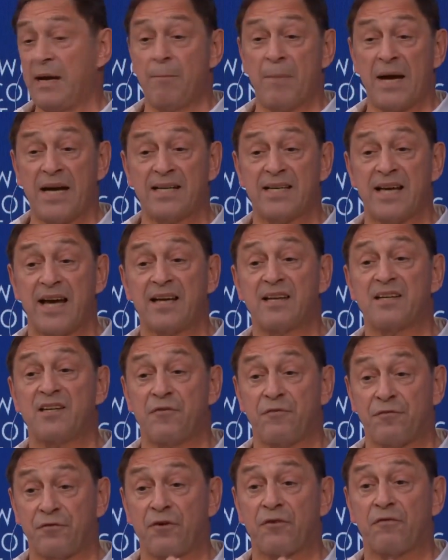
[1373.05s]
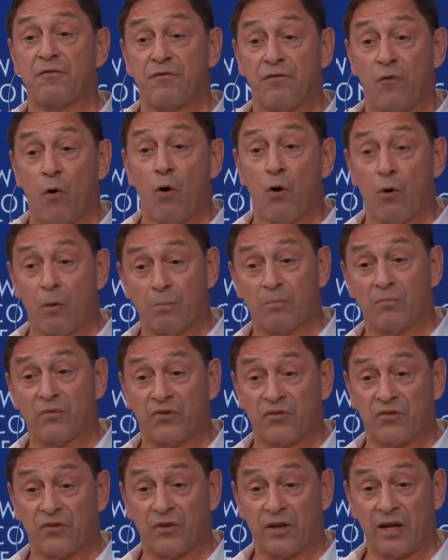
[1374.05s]
It may take different
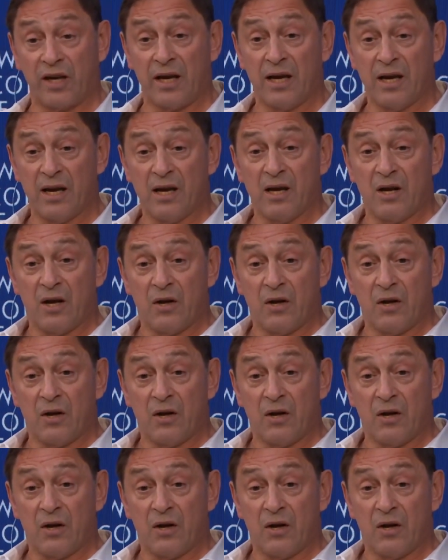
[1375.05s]
forms. The